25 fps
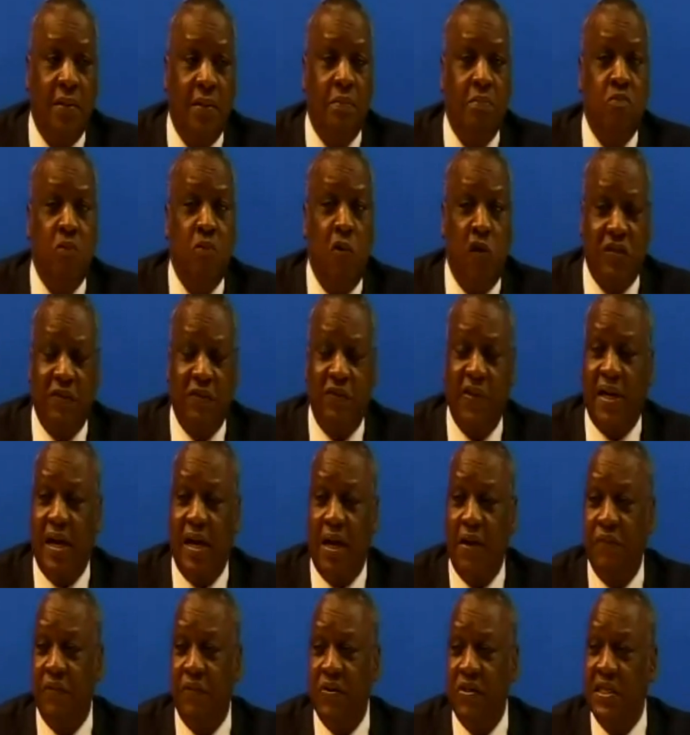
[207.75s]
most of the
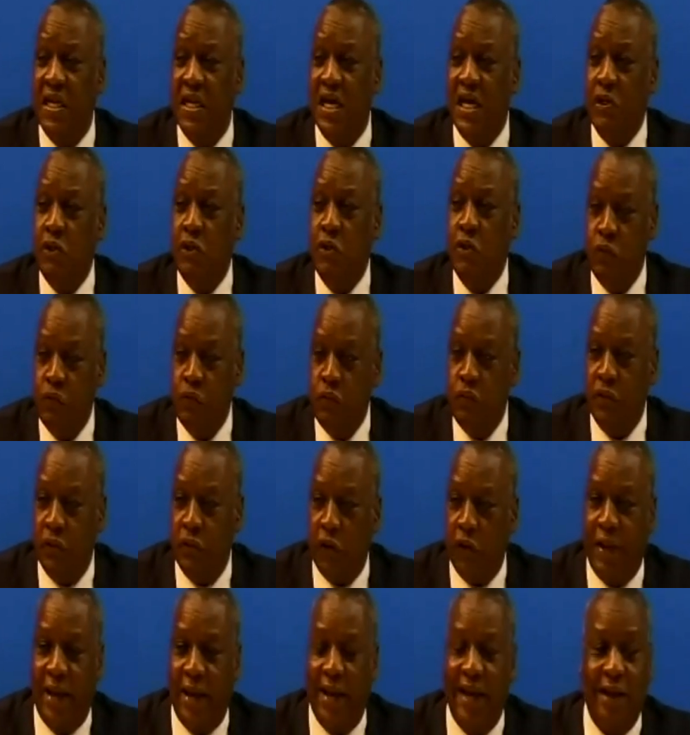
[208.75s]
countries, they do
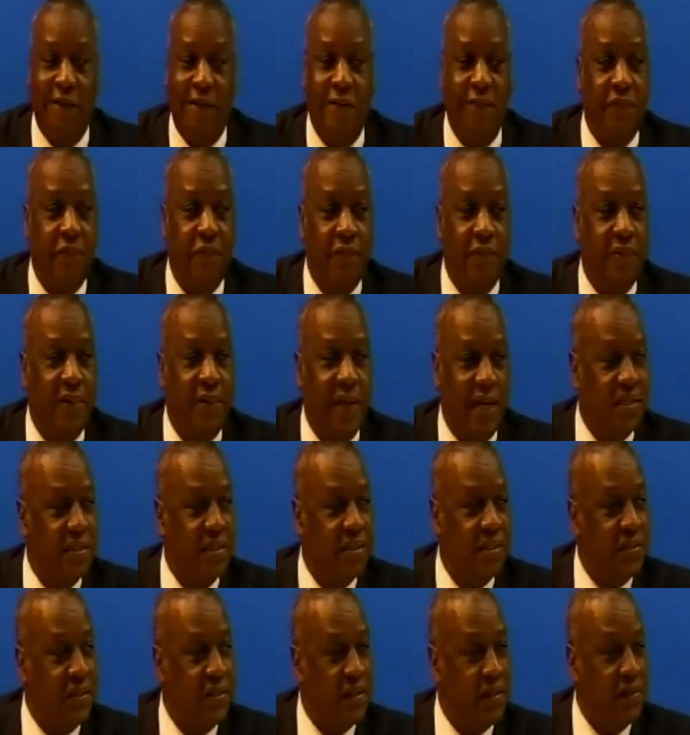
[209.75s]
not have
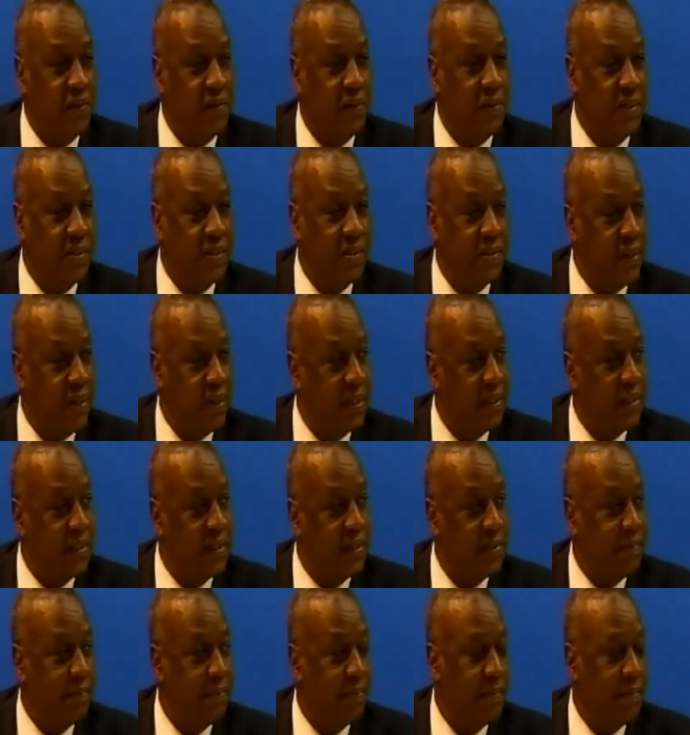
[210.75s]
national security strategy.